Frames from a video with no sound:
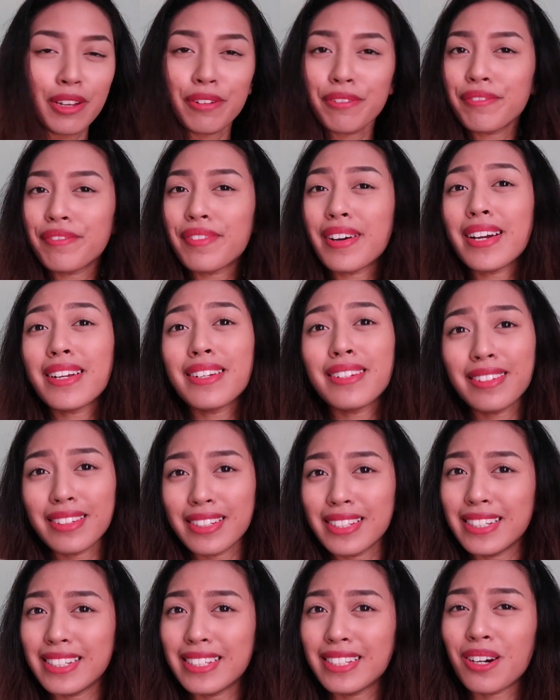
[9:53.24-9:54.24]
And
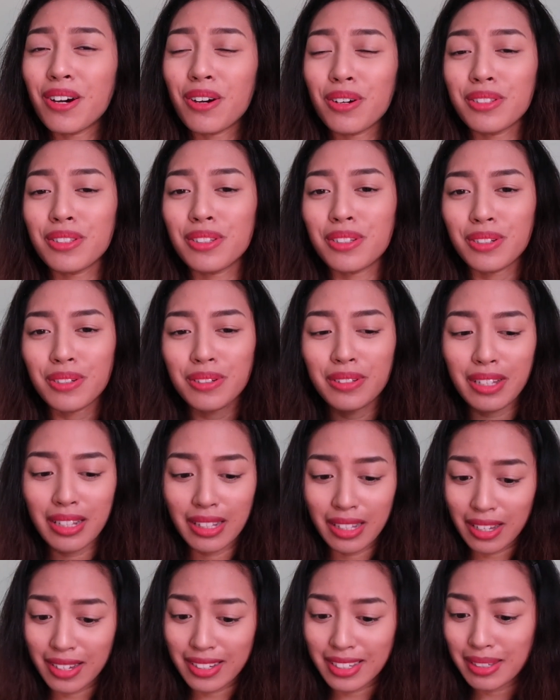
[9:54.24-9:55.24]
finally, onto the
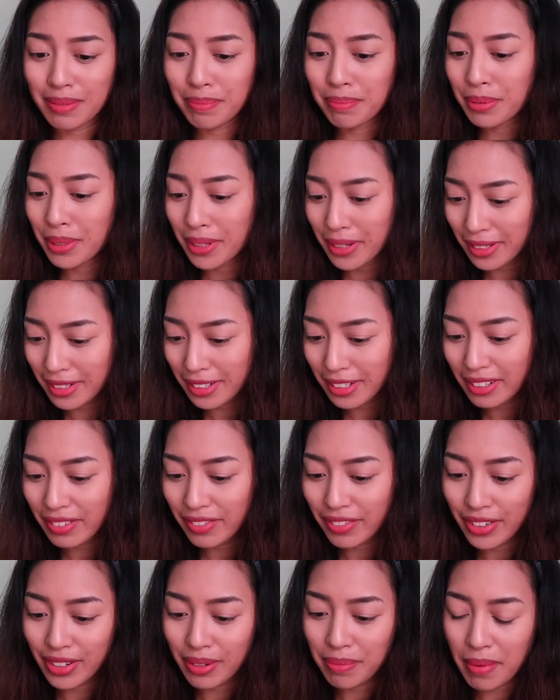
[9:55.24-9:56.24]
last product
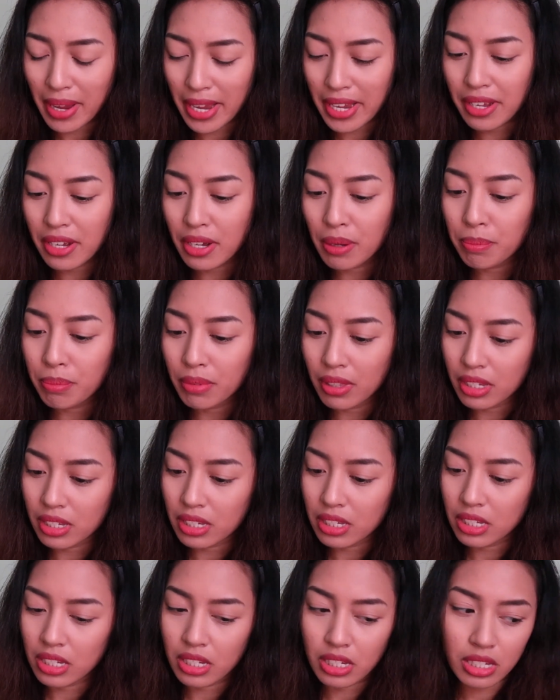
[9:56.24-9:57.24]
for makeup.
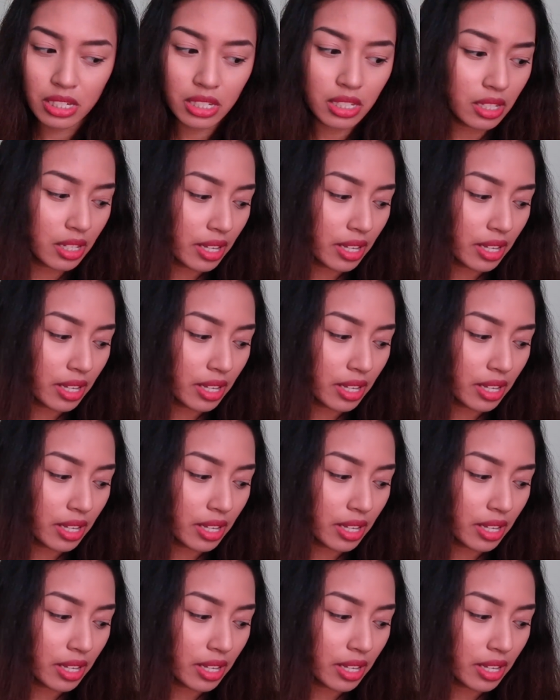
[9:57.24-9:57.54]
This is